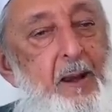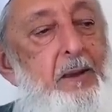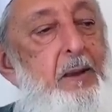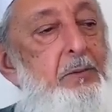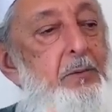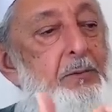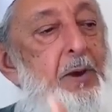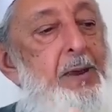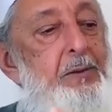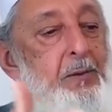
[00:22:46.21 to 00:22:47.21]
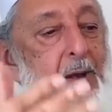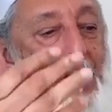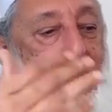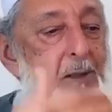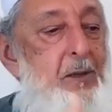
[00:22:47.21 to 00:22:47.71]
that you try to
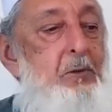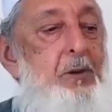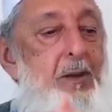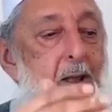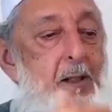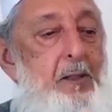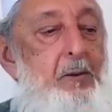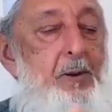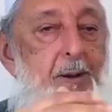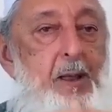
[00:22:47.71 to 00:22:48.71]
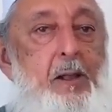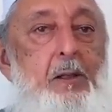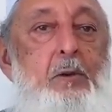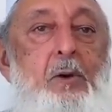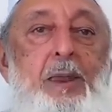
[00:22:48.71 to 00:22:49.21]
argue and argue and
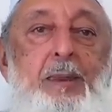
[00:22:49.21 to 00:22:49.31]
argue